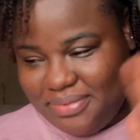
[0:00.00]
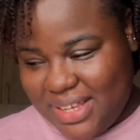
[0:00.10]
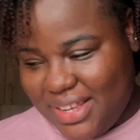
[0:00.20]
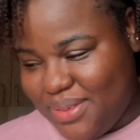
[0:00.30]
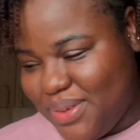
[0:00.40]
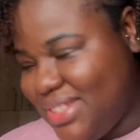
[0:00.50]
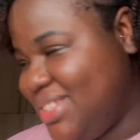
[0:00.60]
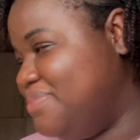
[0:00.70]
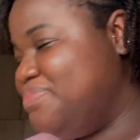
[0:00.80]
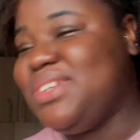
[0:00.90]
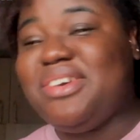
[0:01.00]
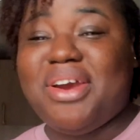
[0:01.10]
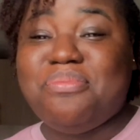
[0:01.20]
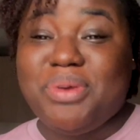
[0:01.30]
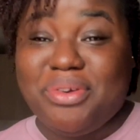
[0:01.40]
anyways,
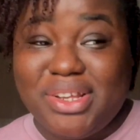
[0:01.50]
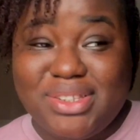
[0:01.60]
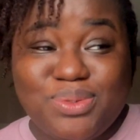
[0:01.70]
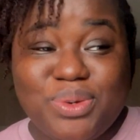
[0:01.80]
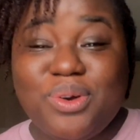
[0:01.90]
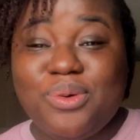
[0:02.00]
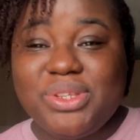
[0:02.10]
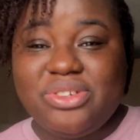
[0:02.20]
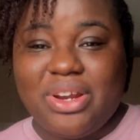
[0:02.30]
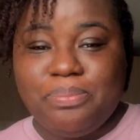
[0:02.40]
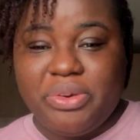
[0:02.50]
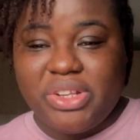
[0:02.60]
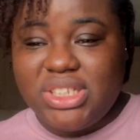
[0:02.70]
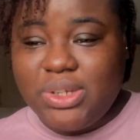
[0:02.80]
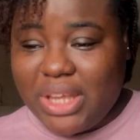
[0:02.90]
grandparents were always
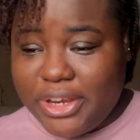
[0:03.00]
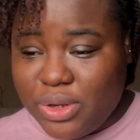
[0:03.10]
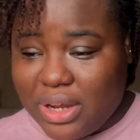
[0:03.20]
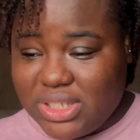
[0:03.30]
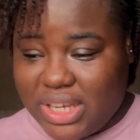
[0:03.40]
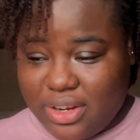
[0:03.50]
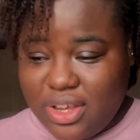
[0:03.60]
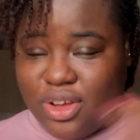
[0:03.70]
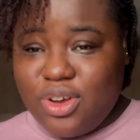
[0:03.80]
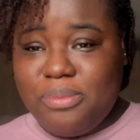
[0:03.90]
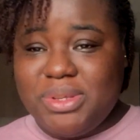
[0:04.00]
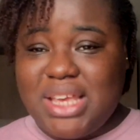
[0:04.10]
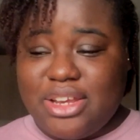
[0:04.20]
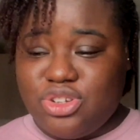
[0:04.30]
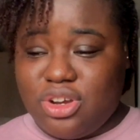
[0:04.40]
grandparents. Teacher, what are you doing outside? Come
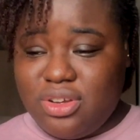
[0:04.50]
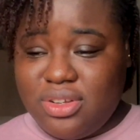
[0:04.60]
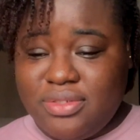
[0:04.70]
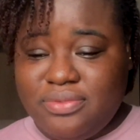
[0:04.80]
inside, Joe.